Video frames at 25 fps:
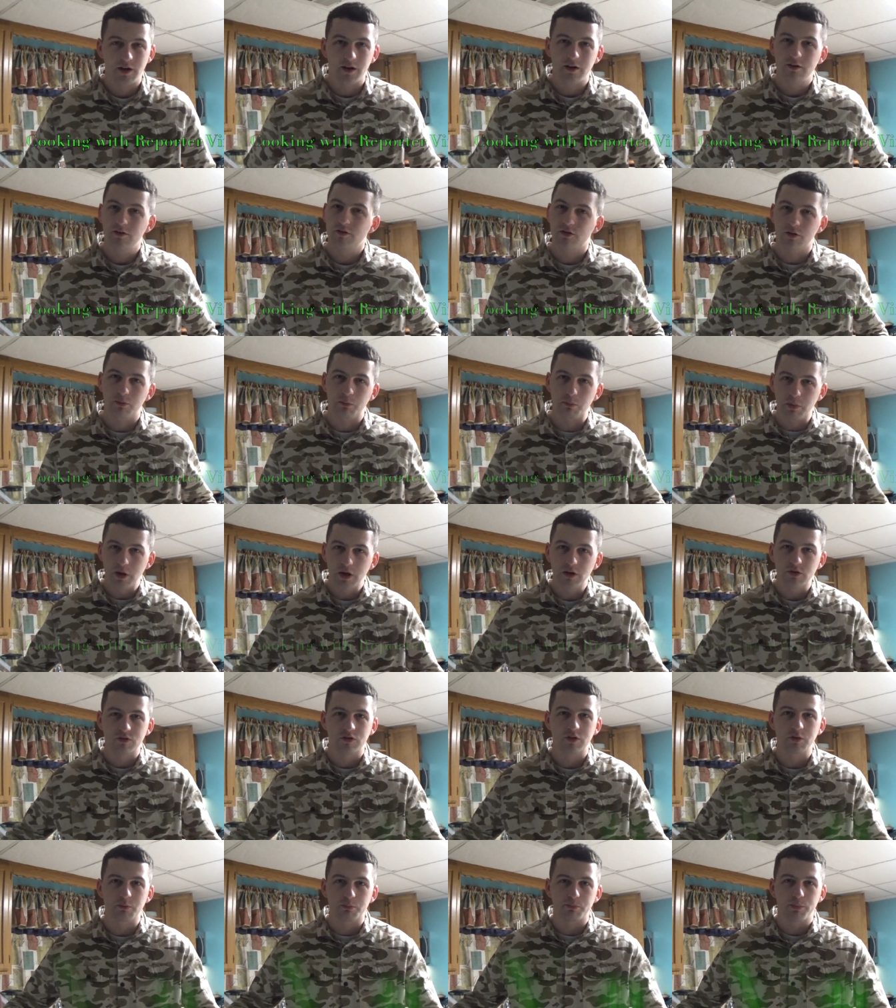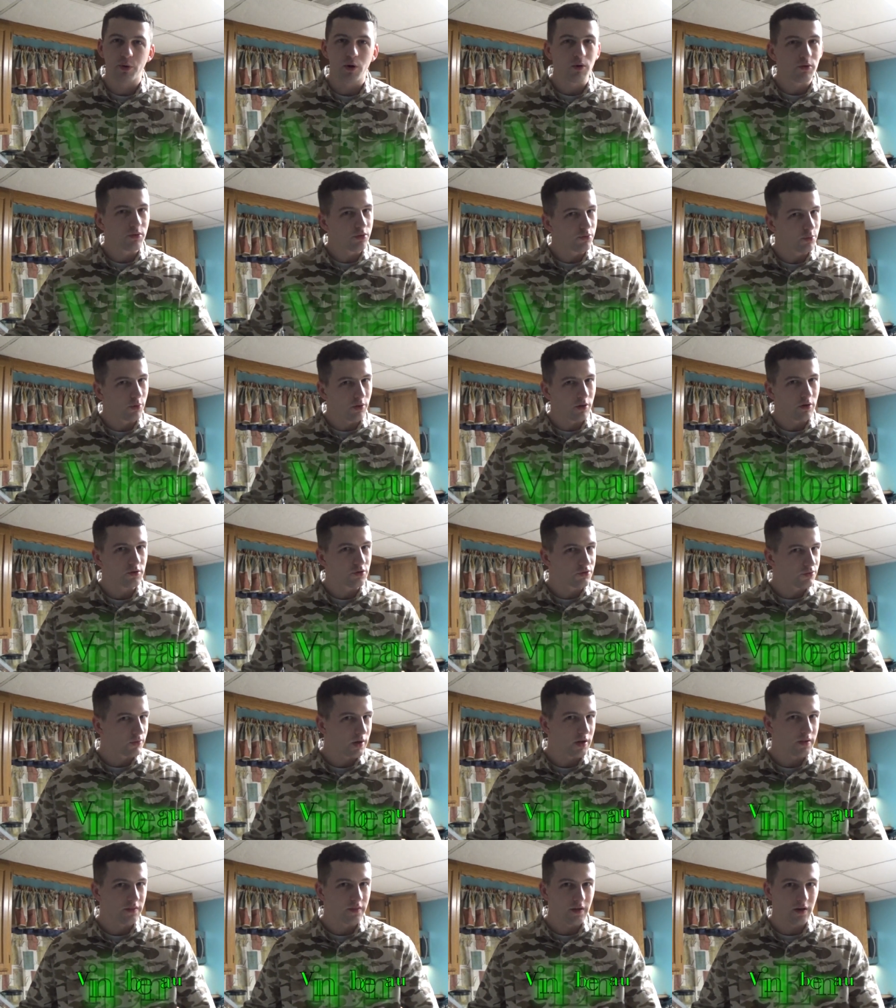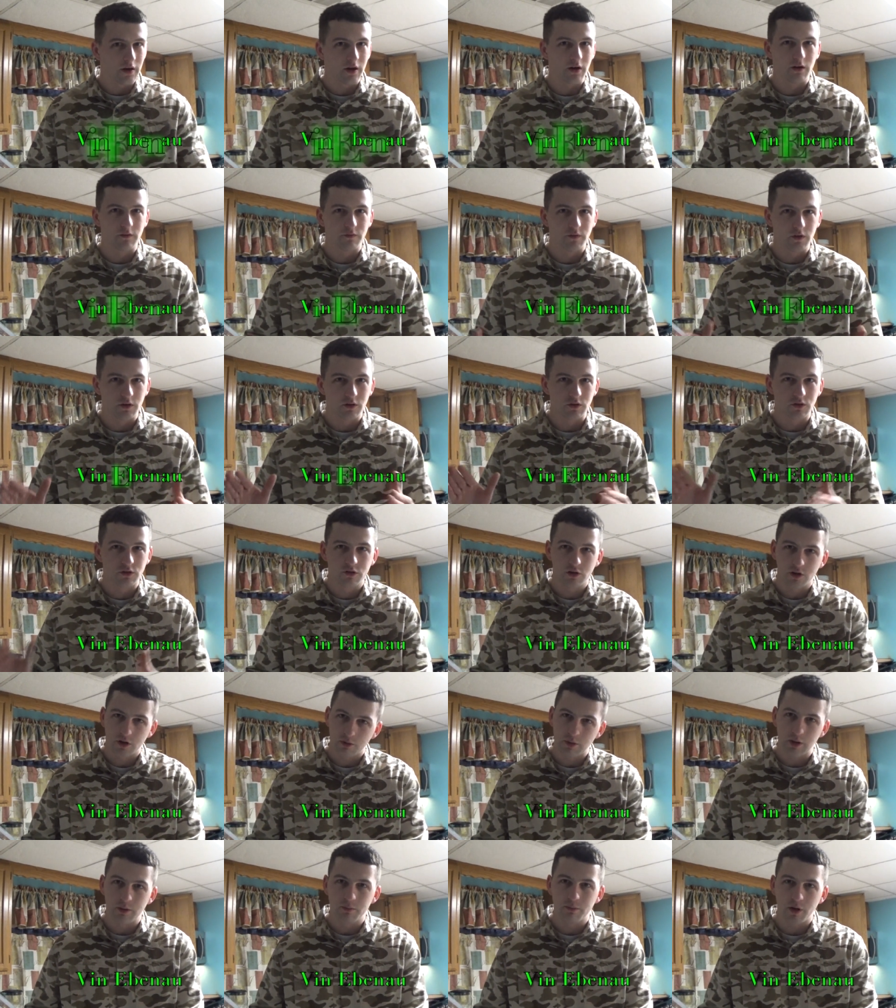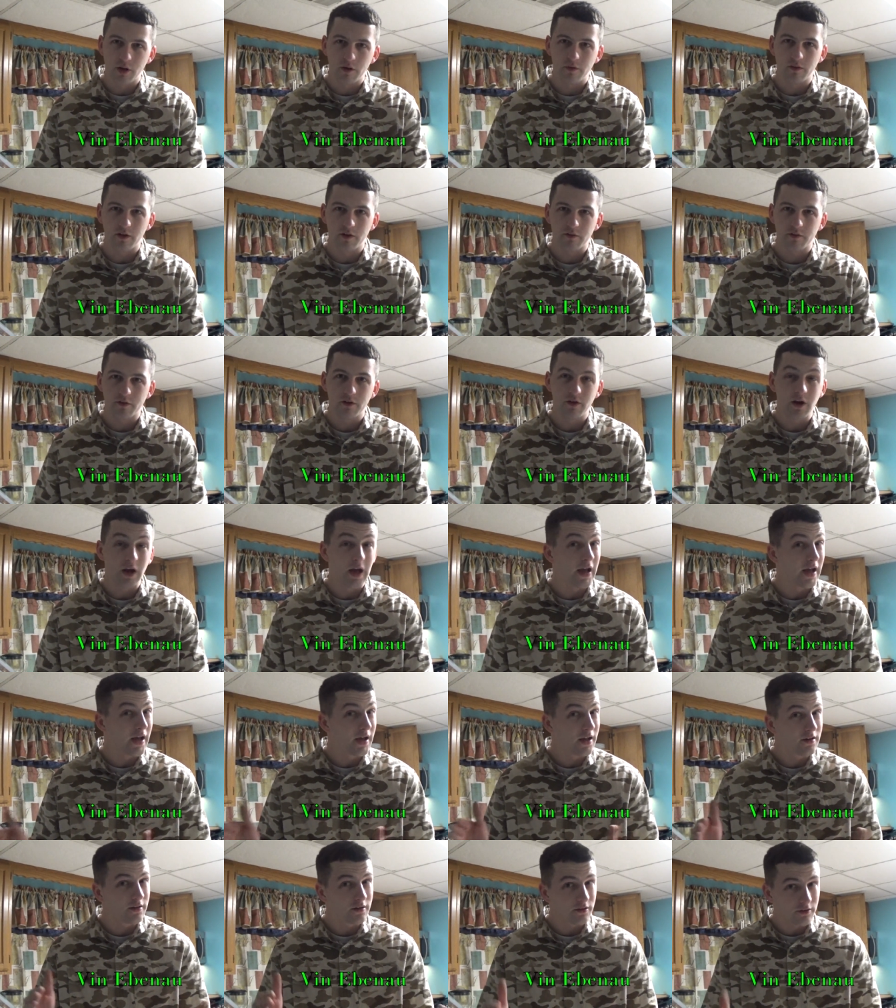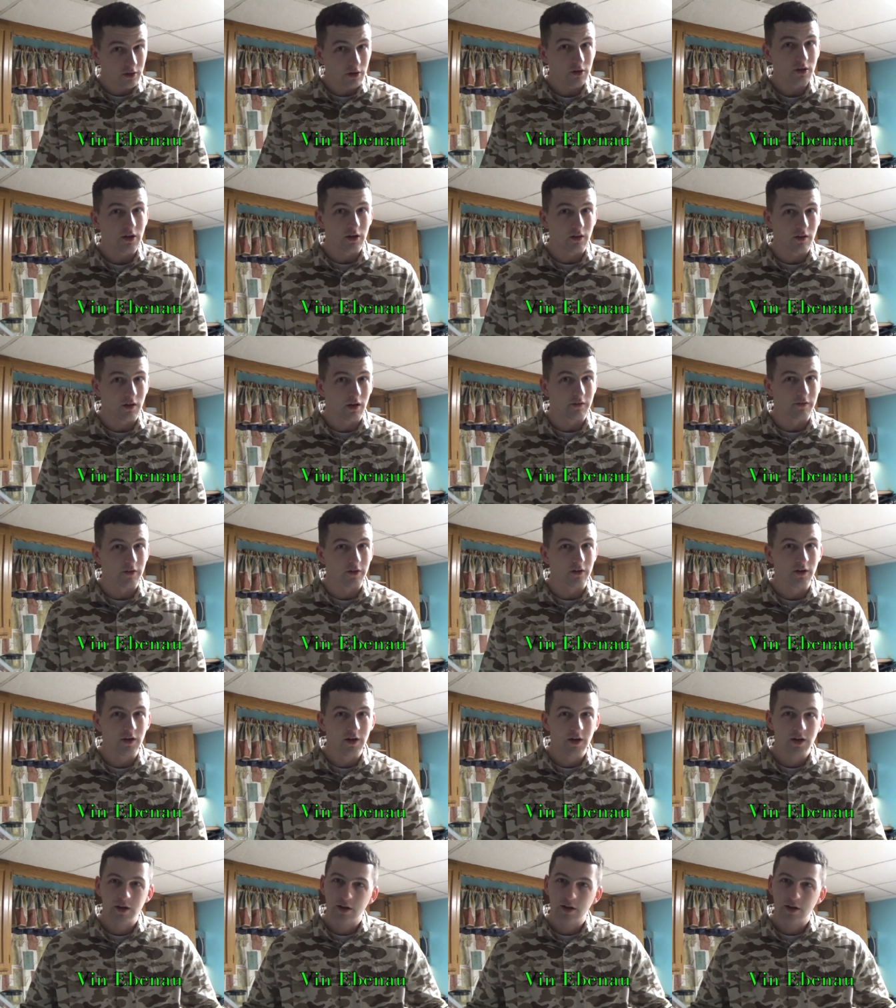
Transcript: That's the best of both worlds right there. If you're a cinnamon bun lover and a cookie lover,